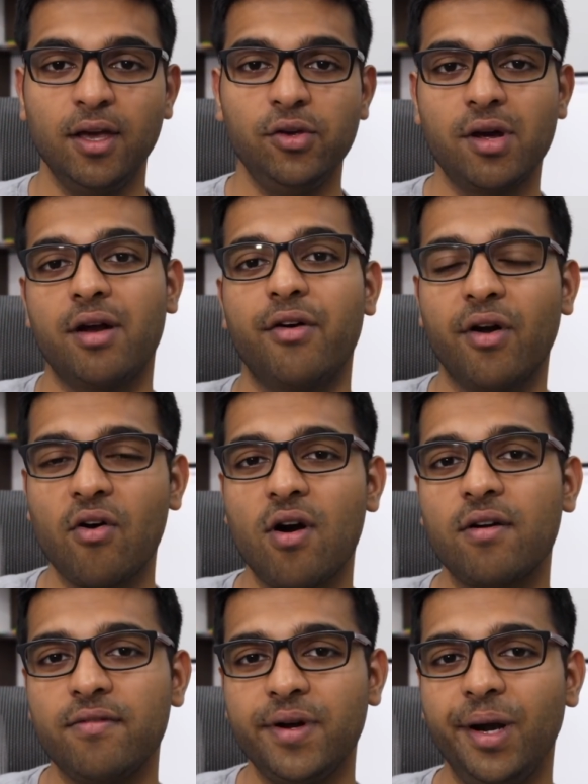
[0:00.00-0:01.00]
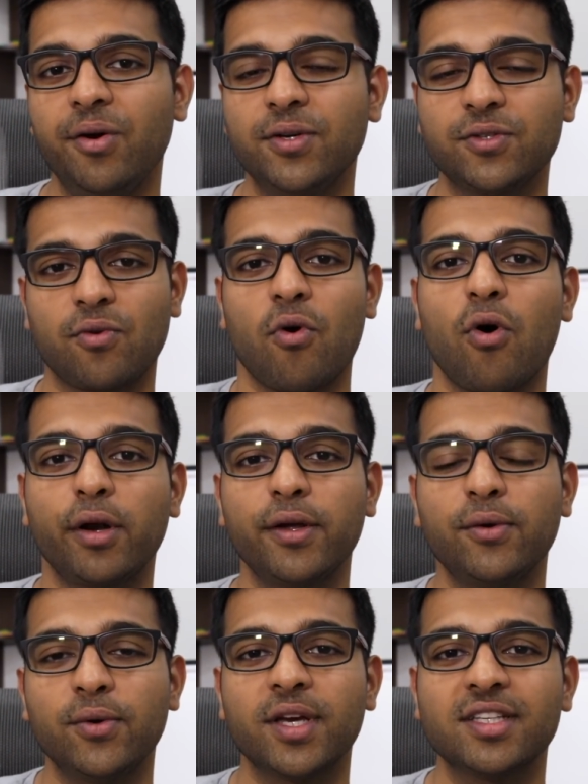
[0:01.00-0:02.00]
you can record videos on
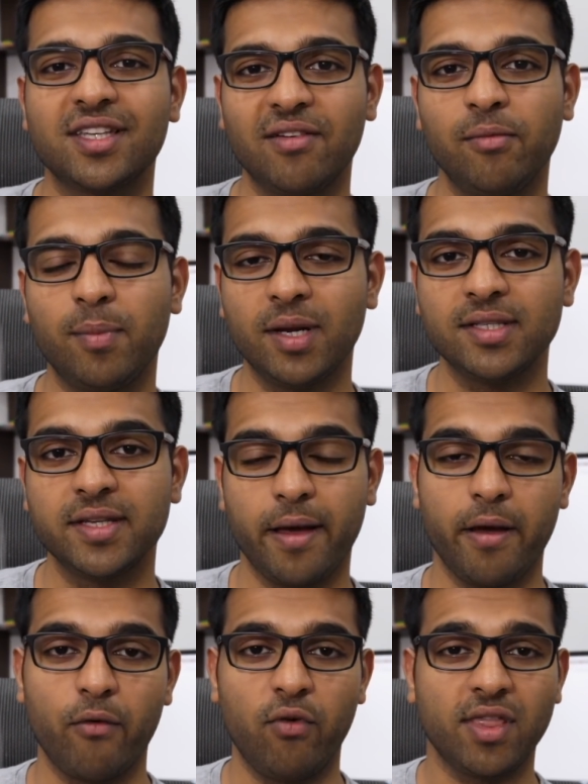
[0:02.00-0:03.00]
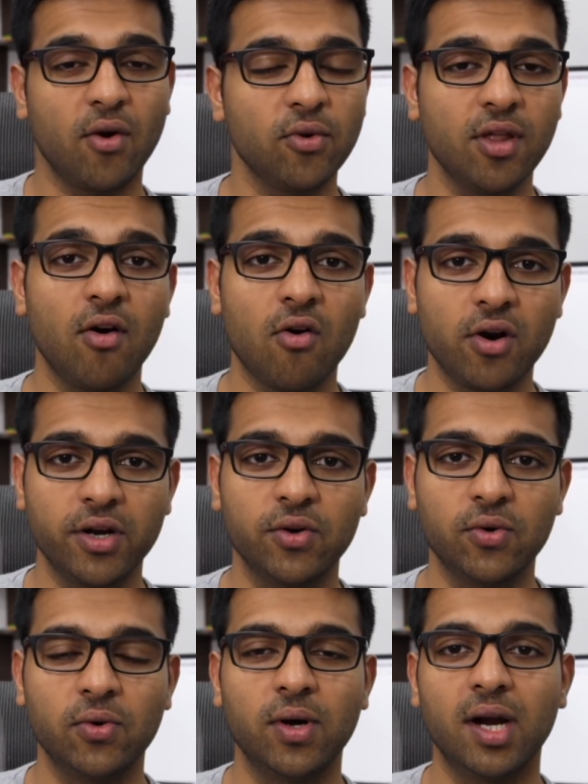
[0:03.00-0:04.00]
your Nokia 7 Plus without the
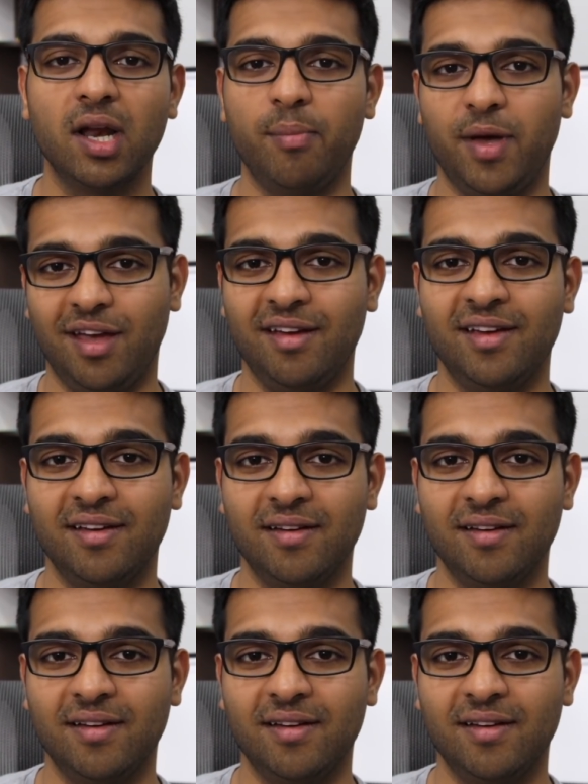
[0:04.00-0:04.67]
audio clipping.